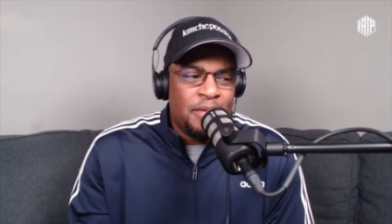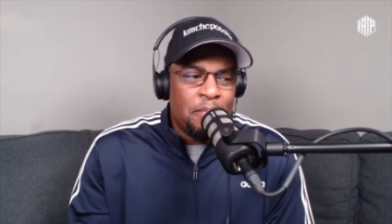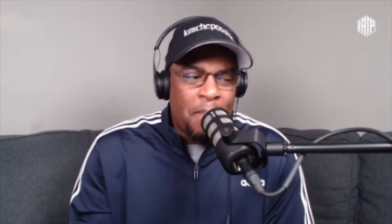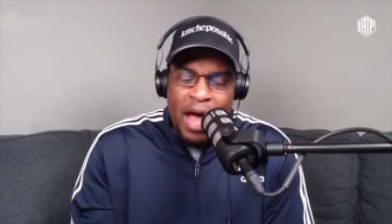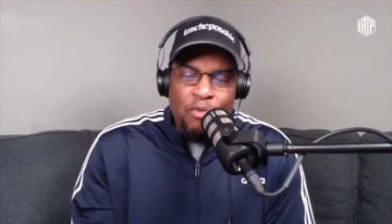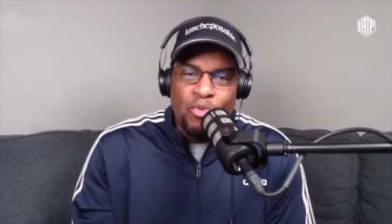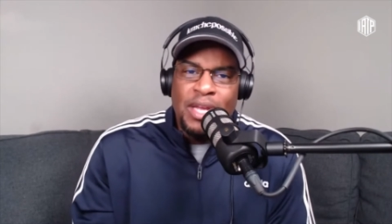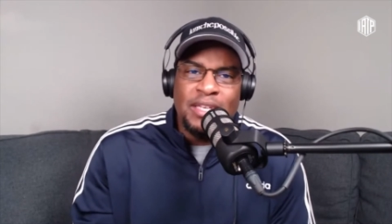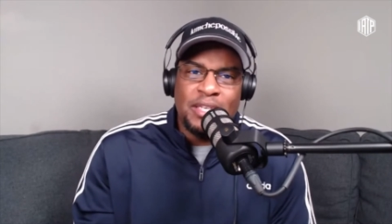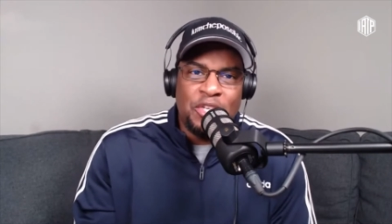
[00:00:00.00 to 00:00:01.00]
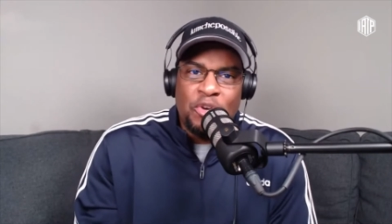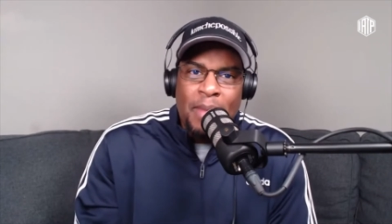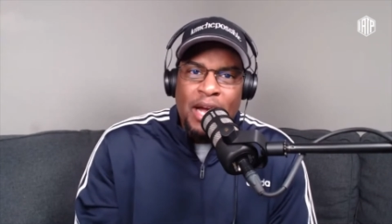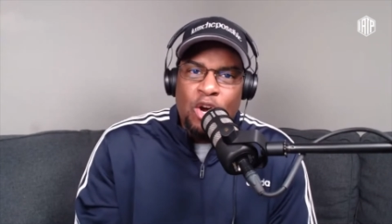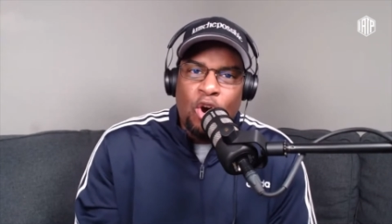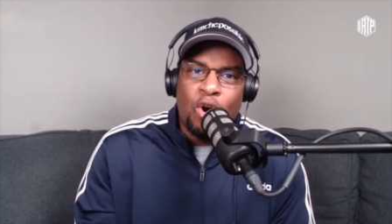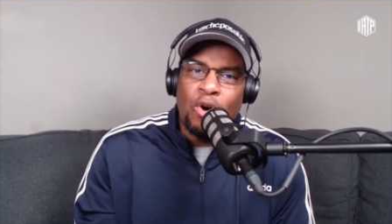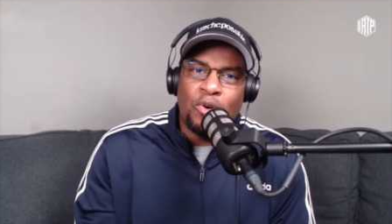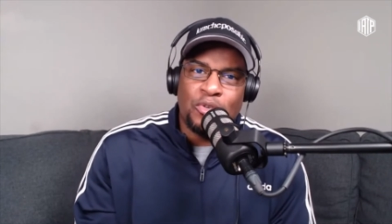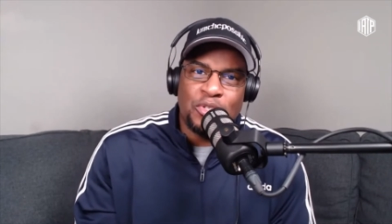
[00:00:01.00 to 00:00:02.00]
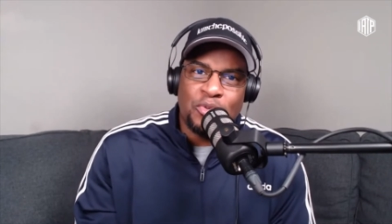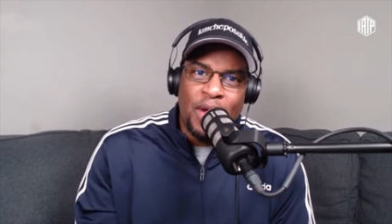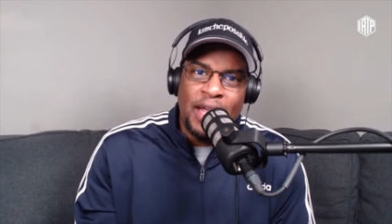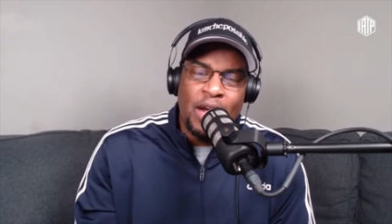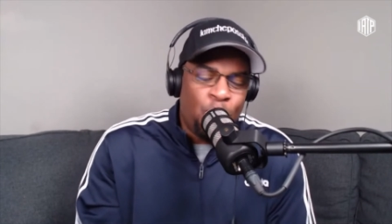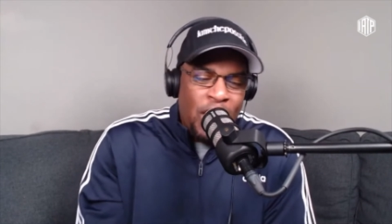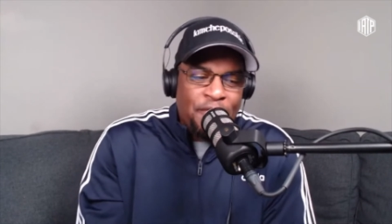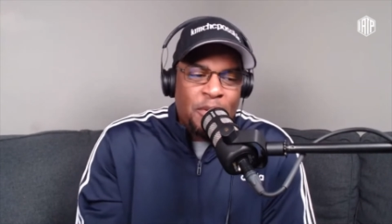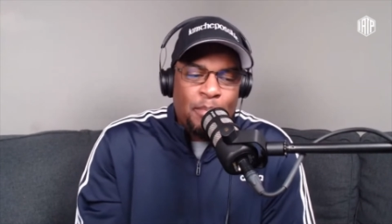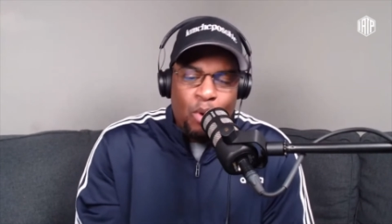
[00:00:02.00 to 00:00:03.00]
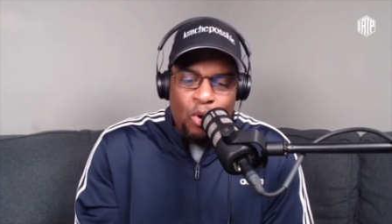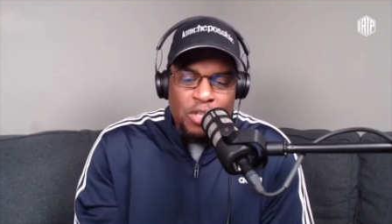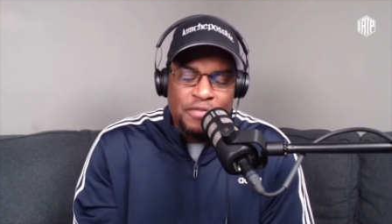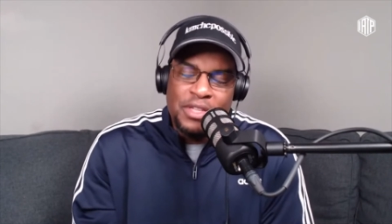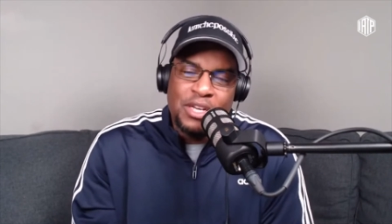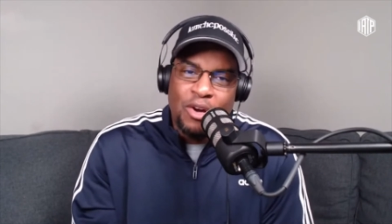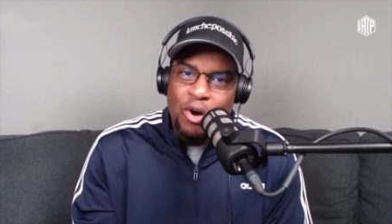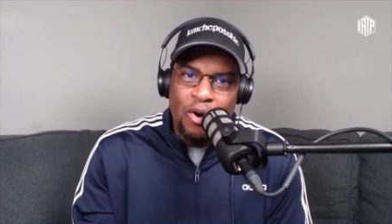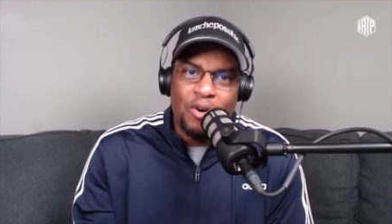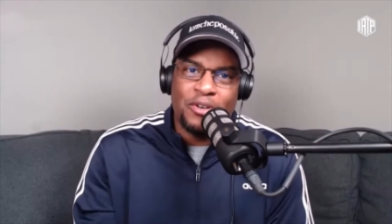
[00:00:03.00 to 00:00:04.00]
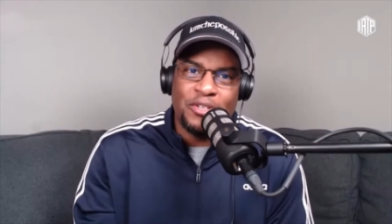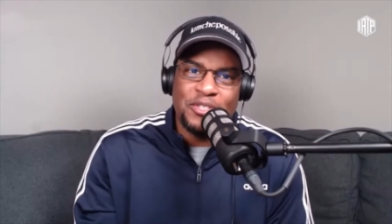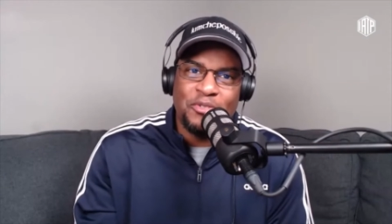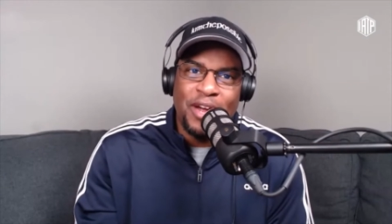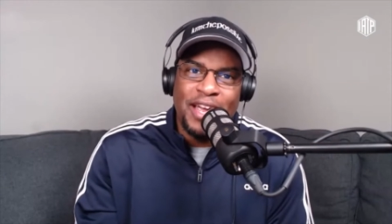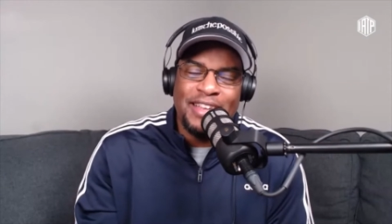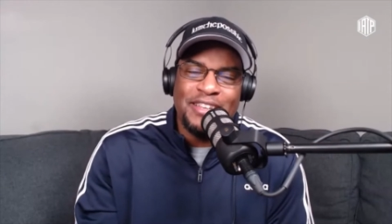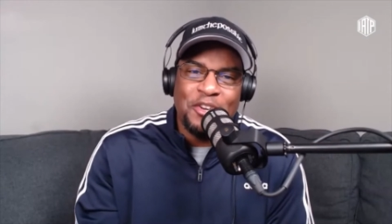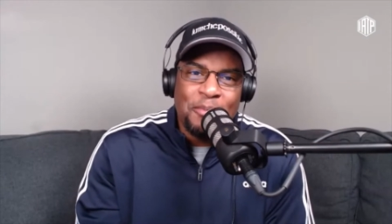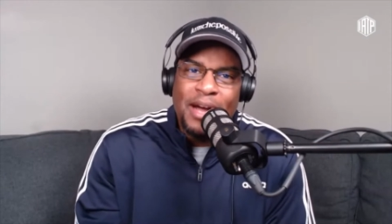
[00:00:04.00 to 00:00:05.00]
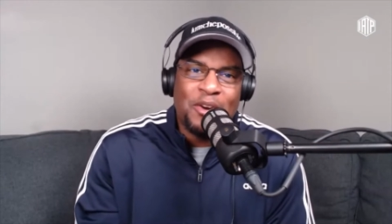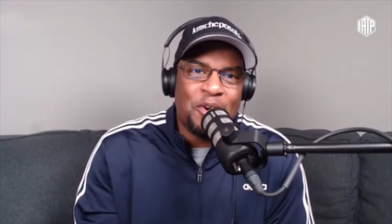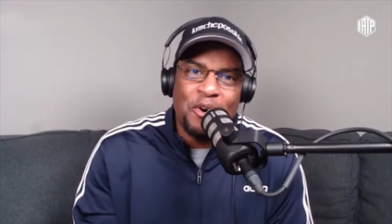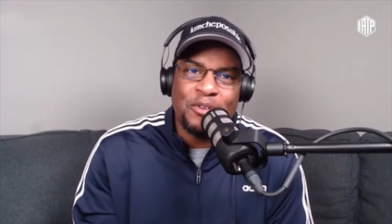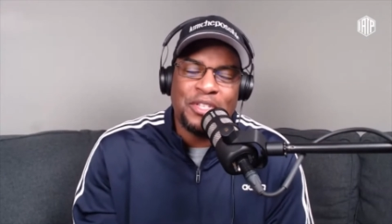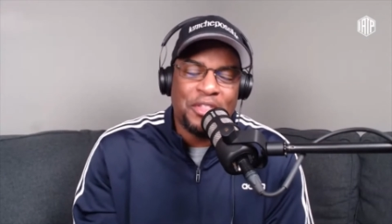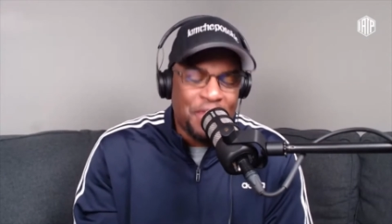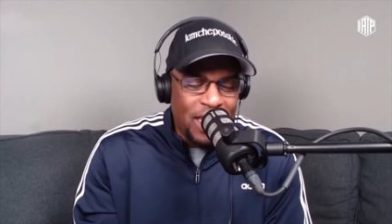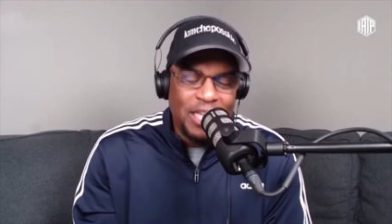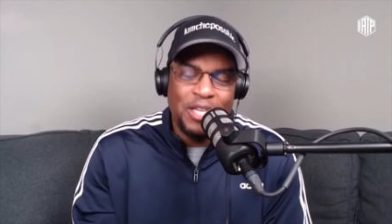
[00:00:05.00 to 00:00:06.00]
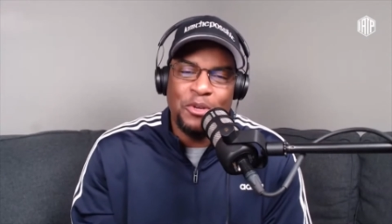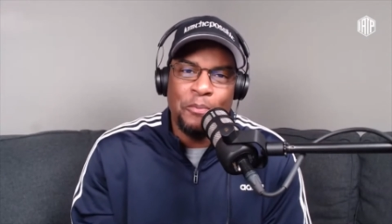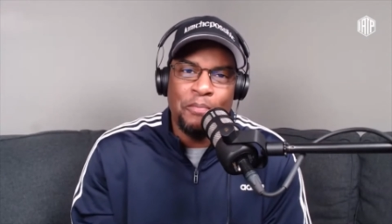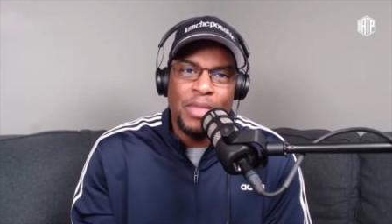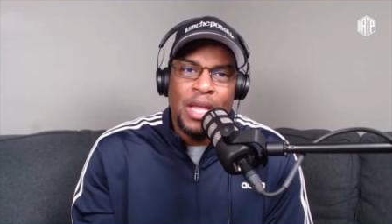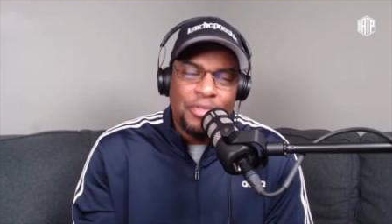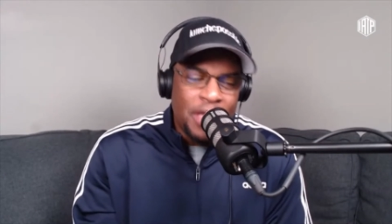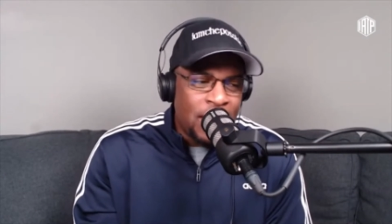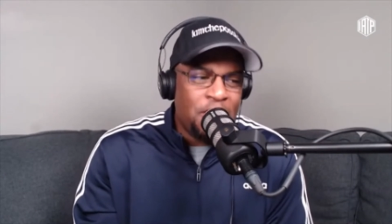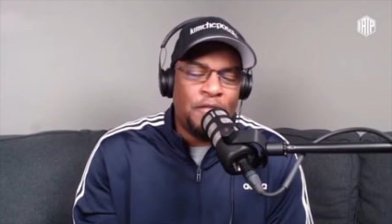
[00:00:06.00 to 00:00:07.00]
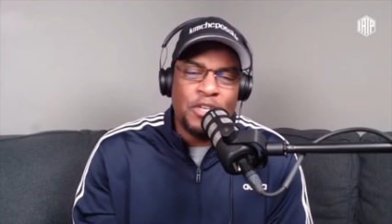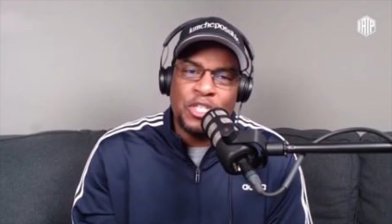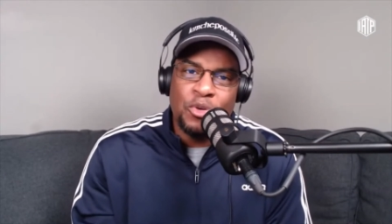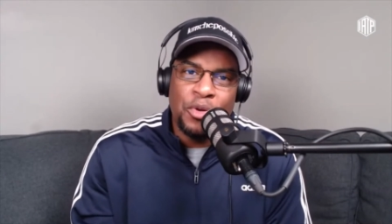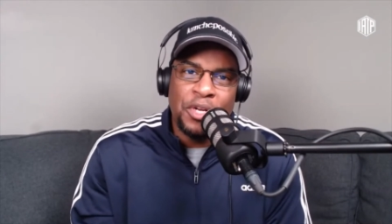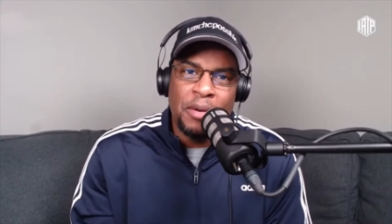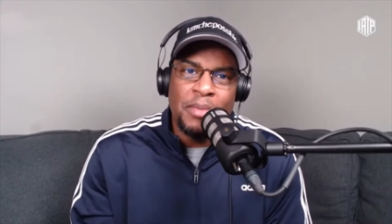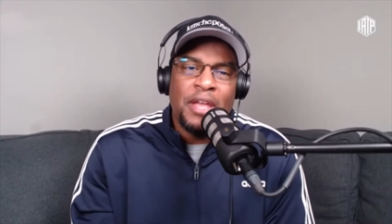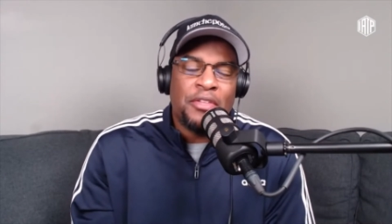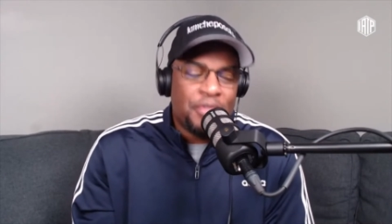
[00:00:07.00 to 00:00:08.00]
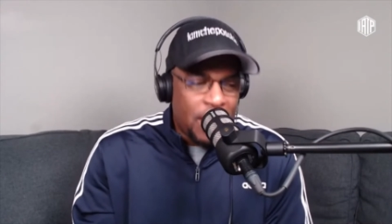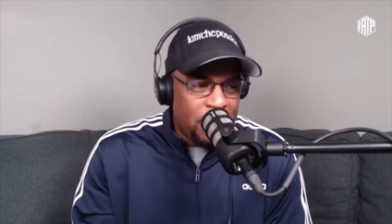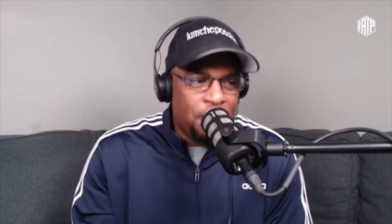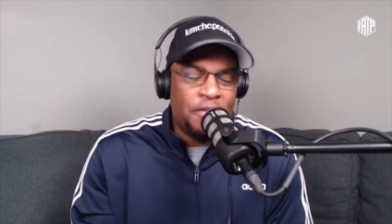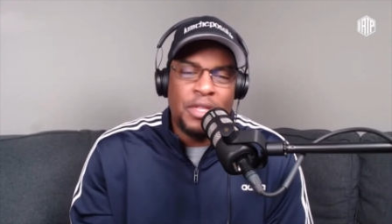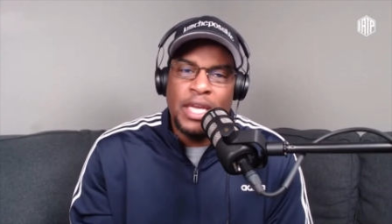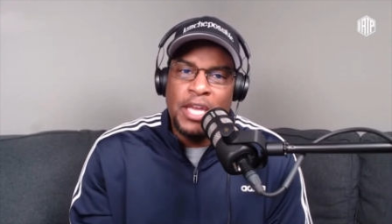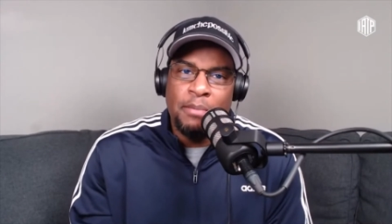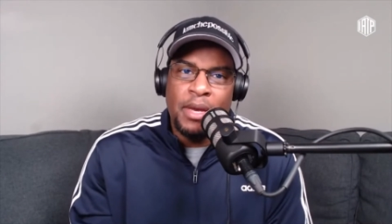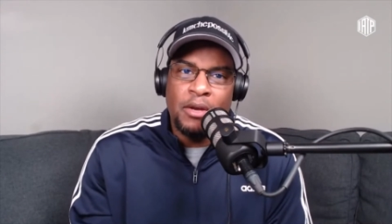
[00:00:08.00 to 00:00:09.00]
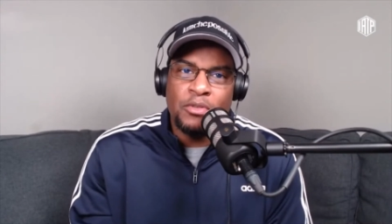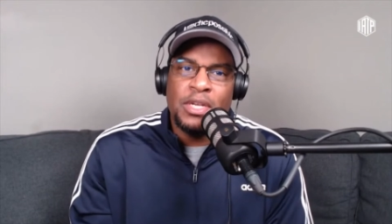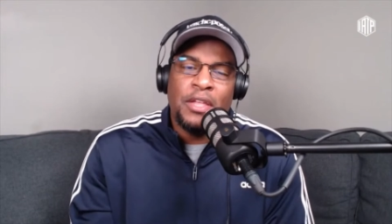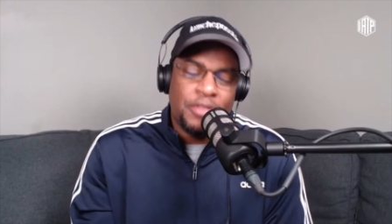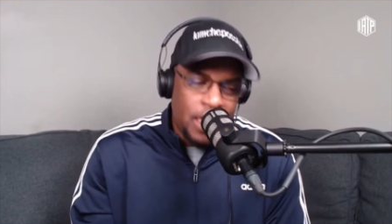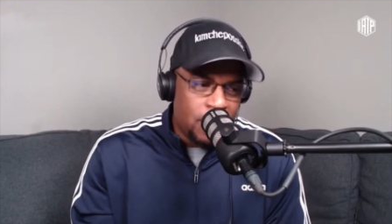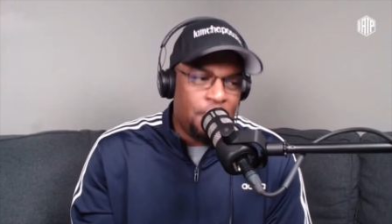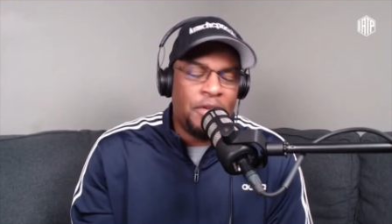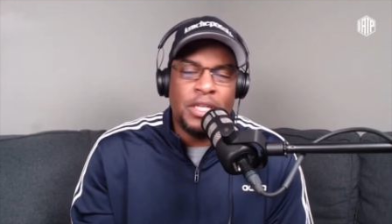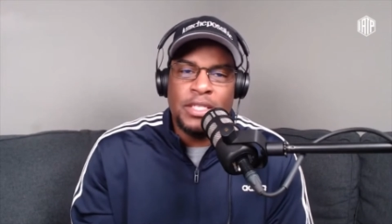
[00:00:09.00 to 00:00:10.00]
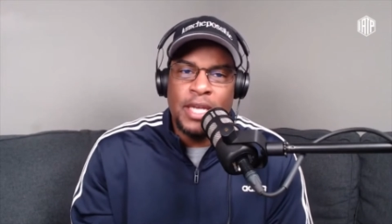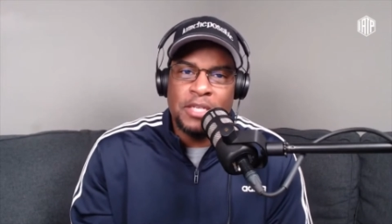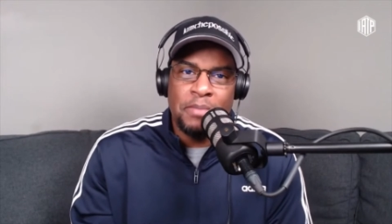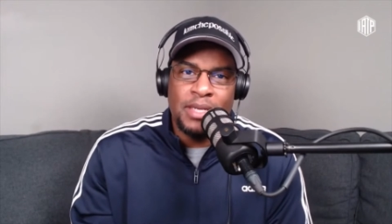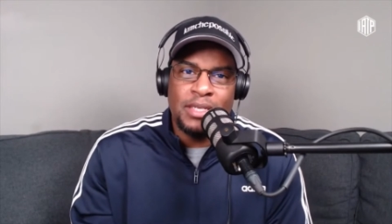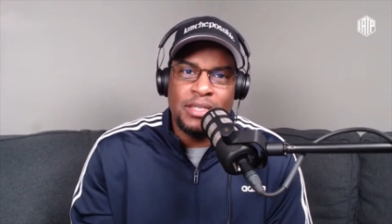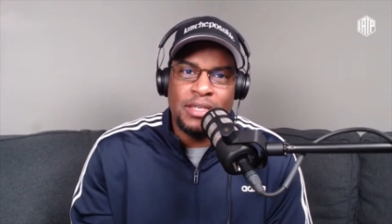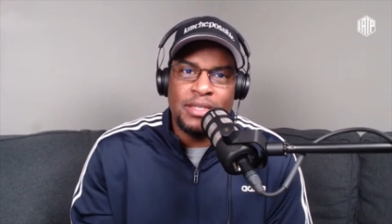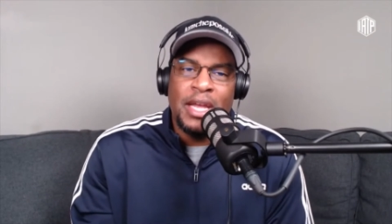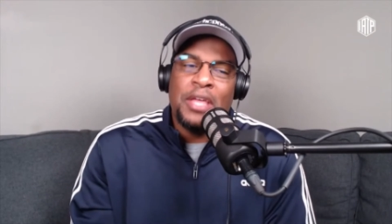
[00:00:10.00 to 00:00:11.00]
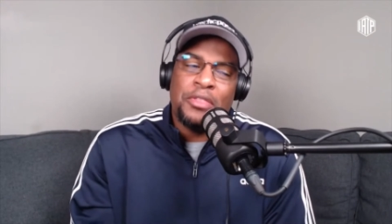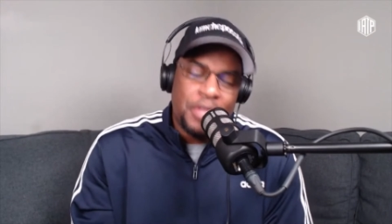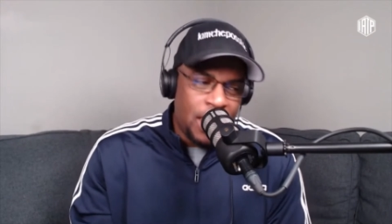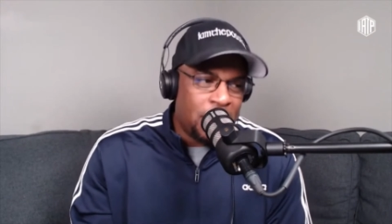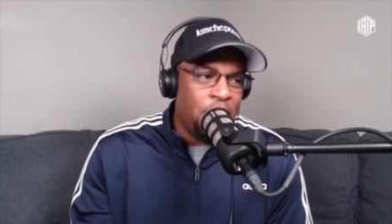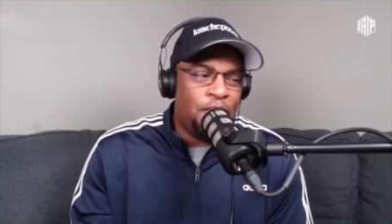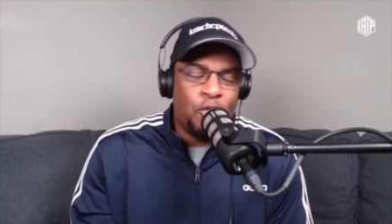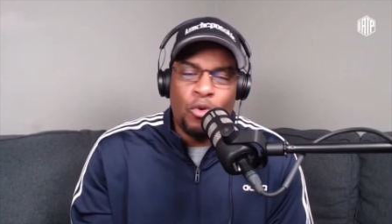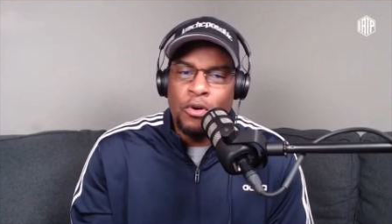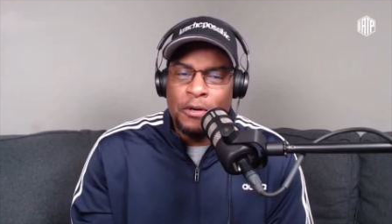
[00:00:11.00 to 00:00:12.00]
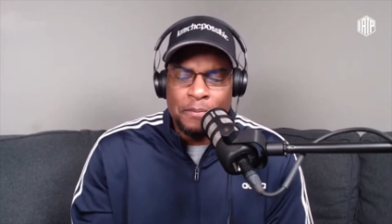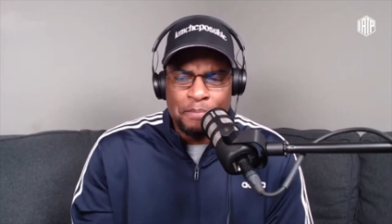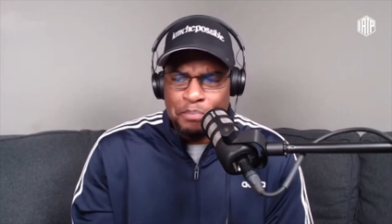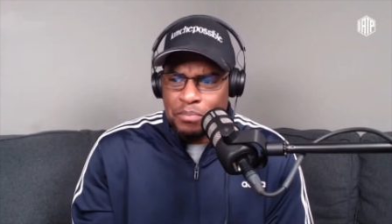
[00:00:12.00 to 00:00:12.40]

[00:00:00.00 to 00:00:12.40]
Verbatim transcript: my reason. You're my cause, right? We have to pause for the cause, right? You're my cause. Thank you. Thank you for showing up. Thank you for the emails. Thank you for the text messages. Thank you for